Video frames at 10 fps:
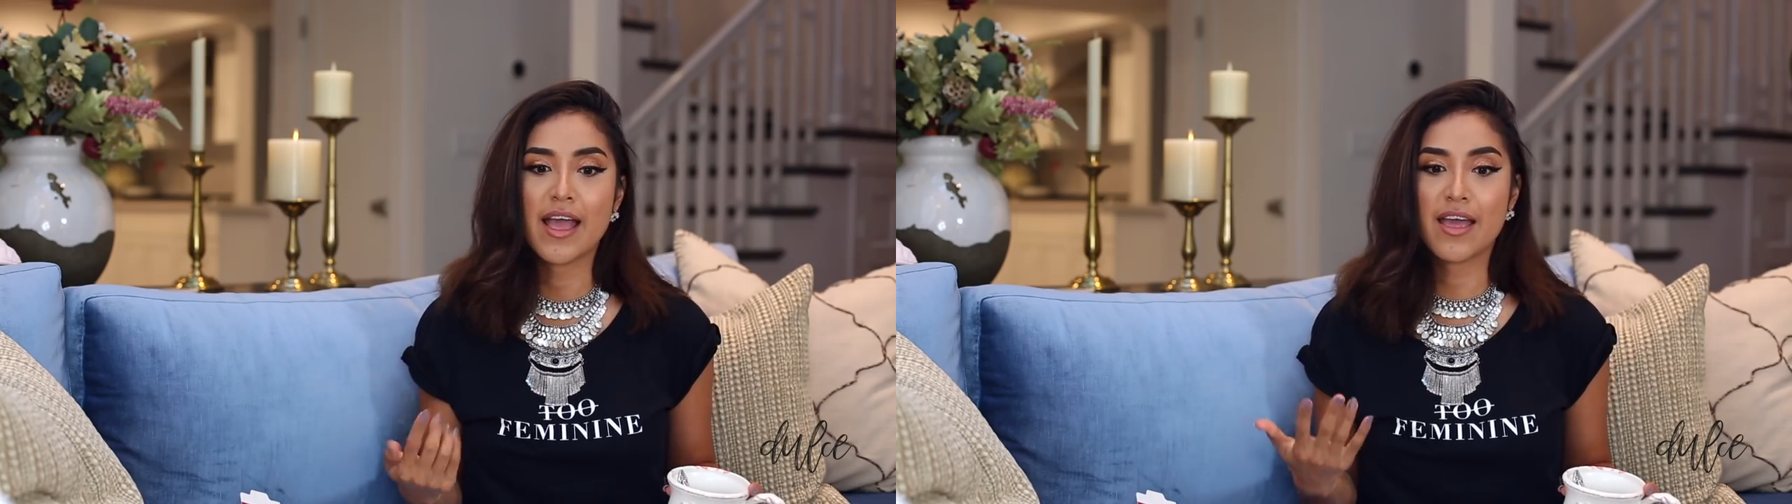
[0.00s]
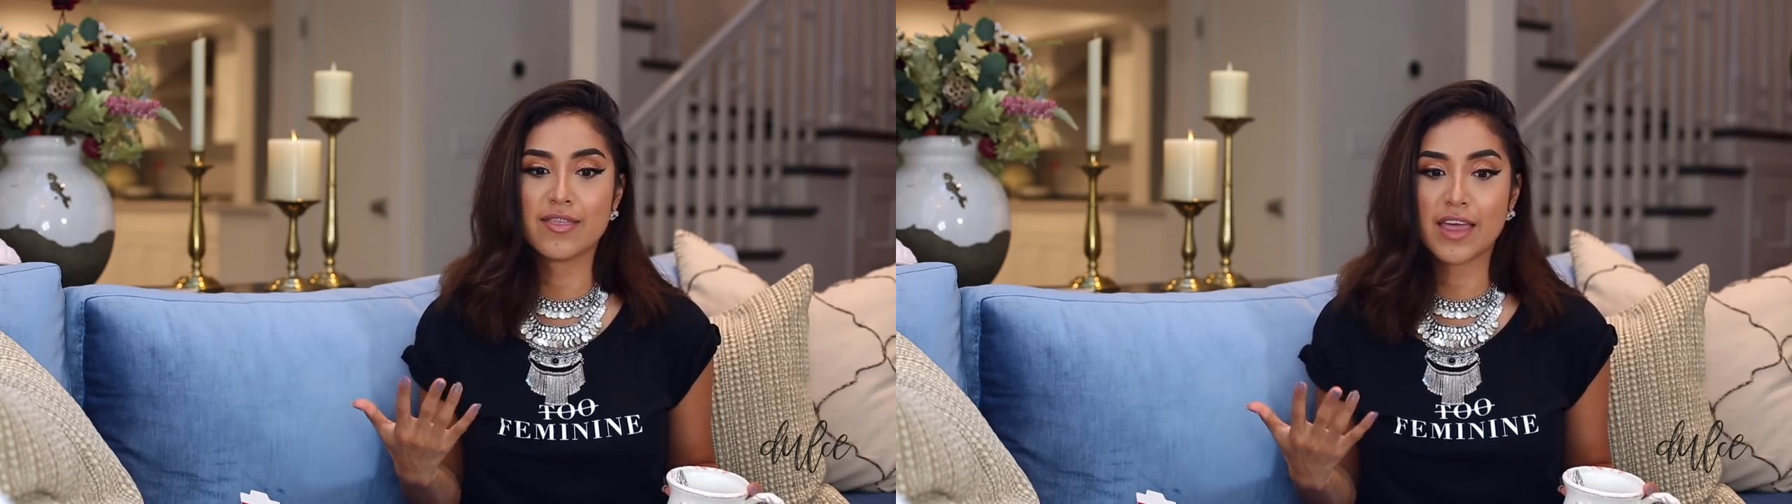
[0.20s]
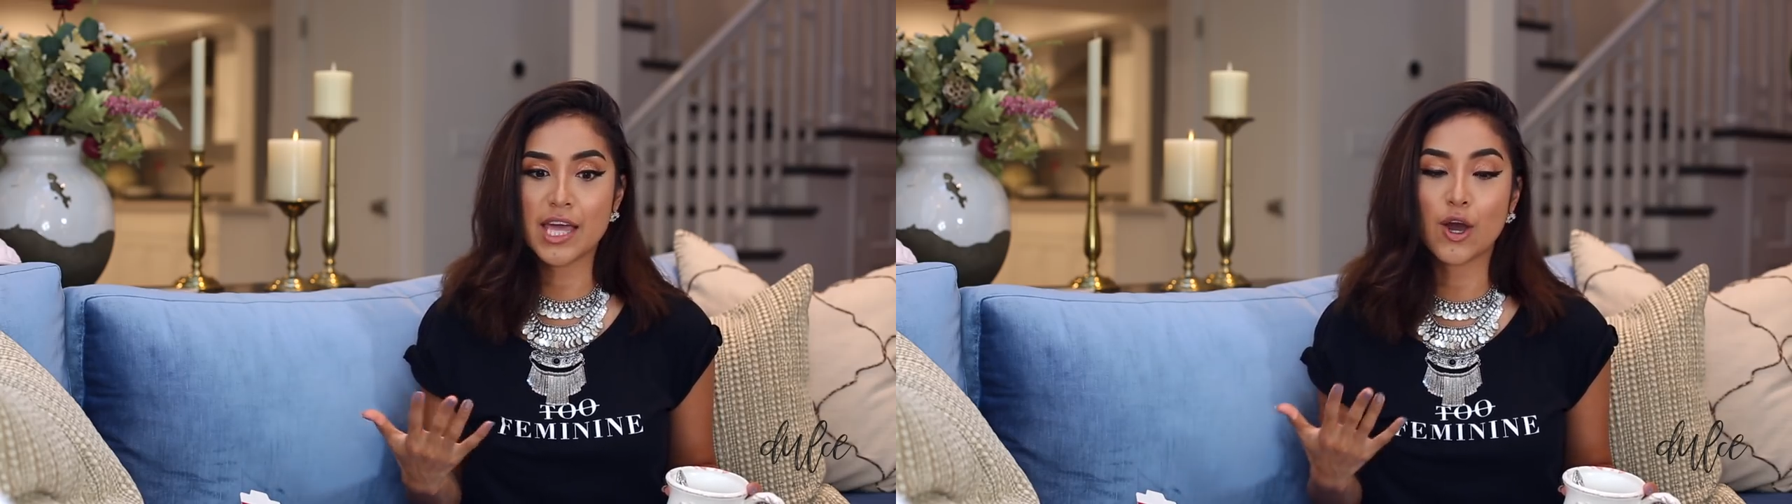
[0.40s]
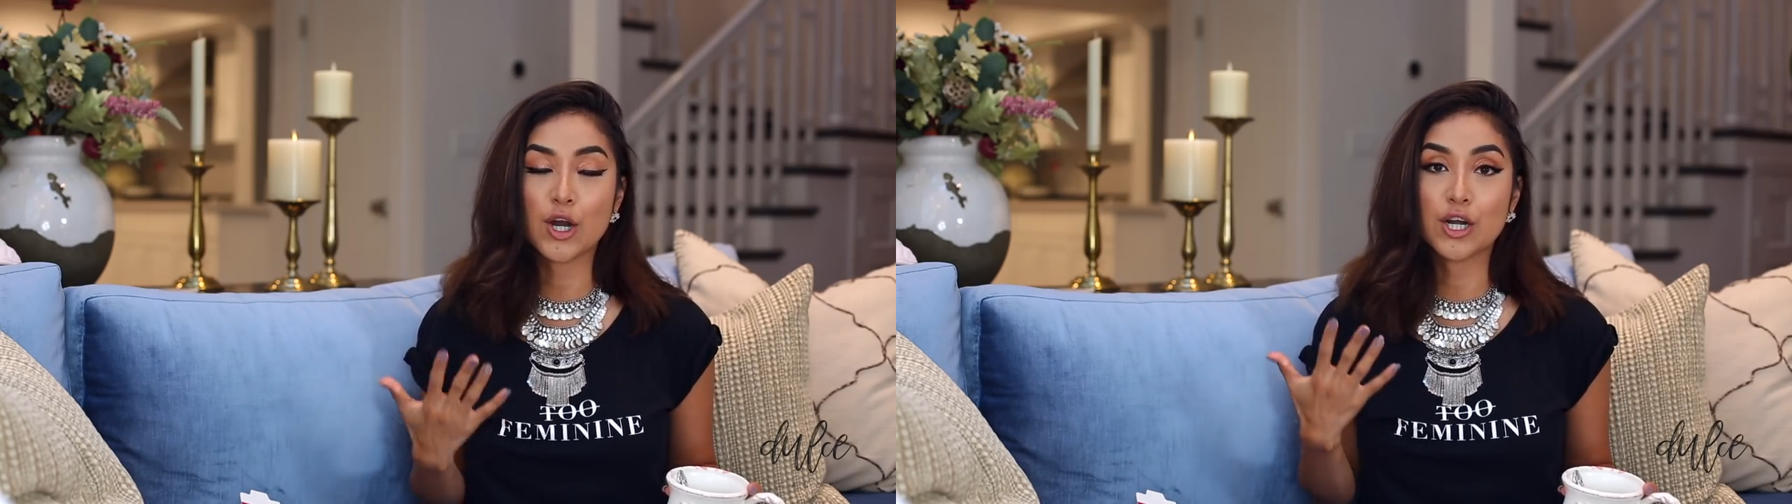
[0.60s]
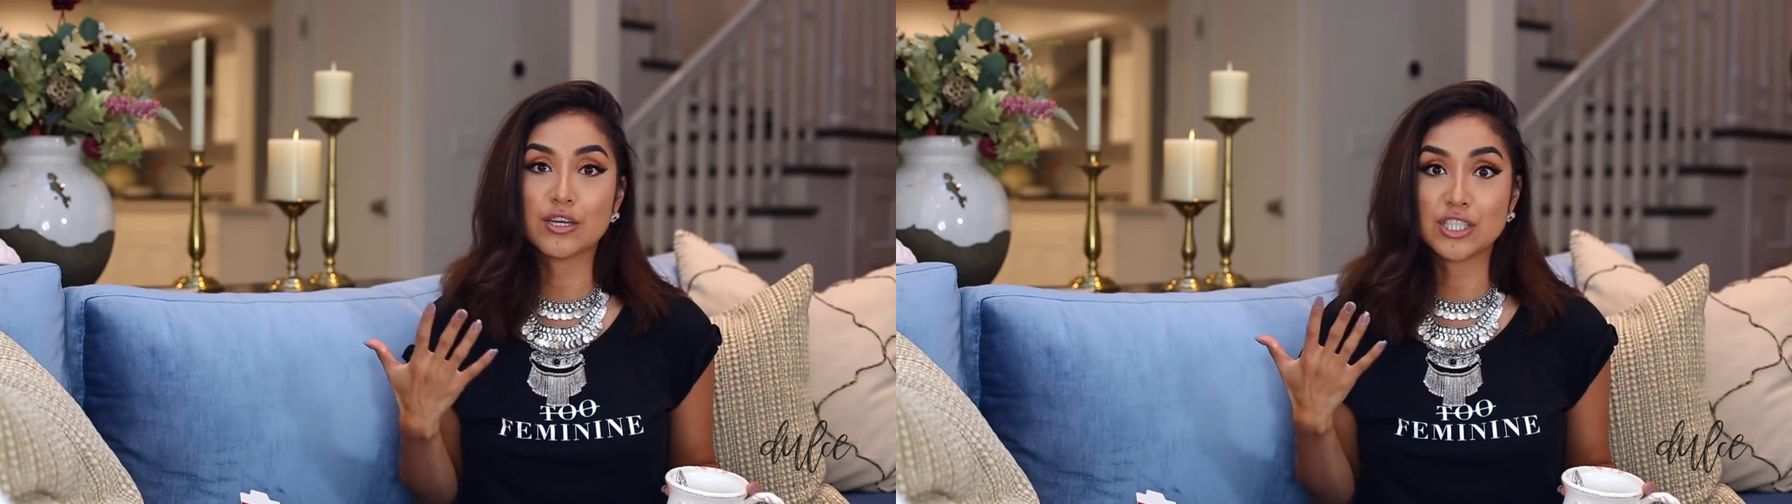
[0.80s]
and they
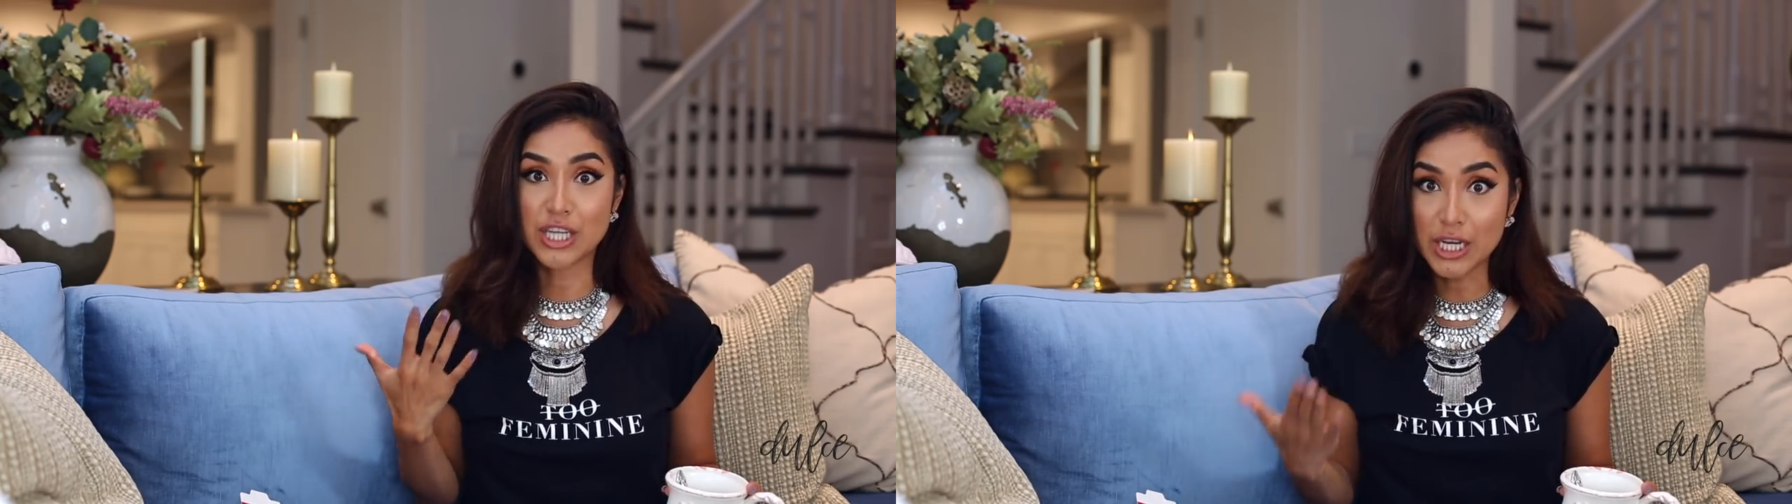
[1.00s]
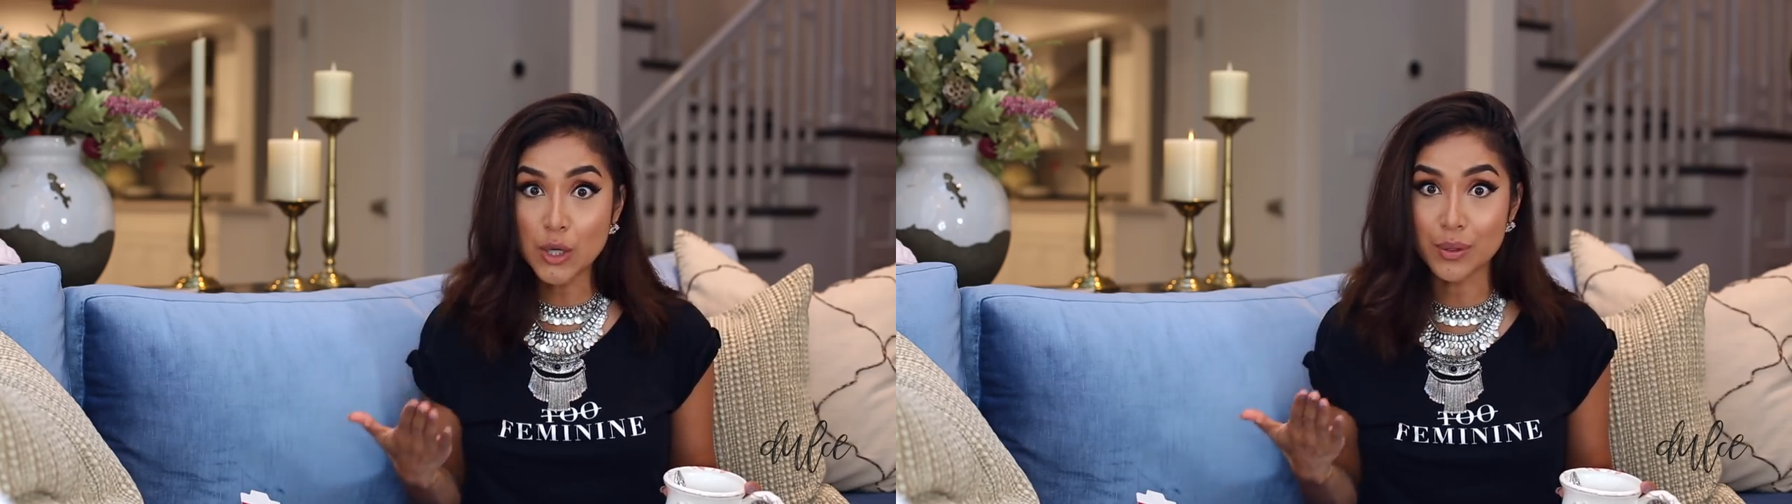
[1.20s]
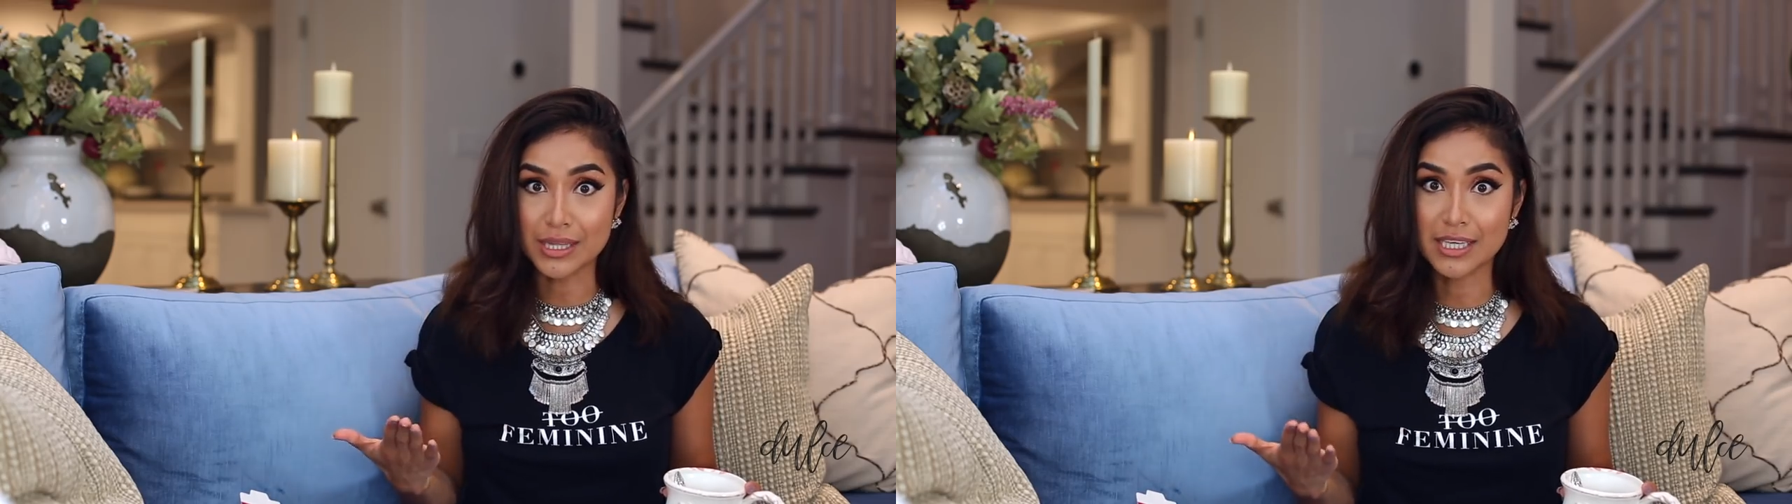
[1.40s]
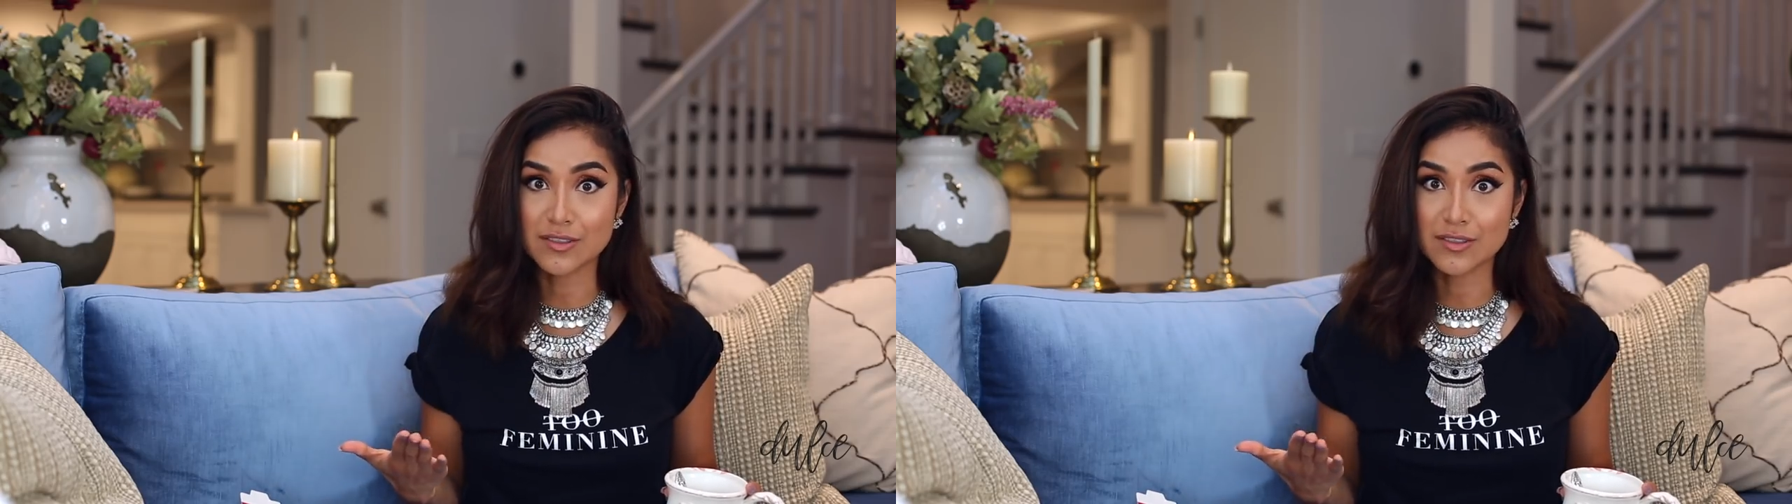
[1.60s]
are genuinely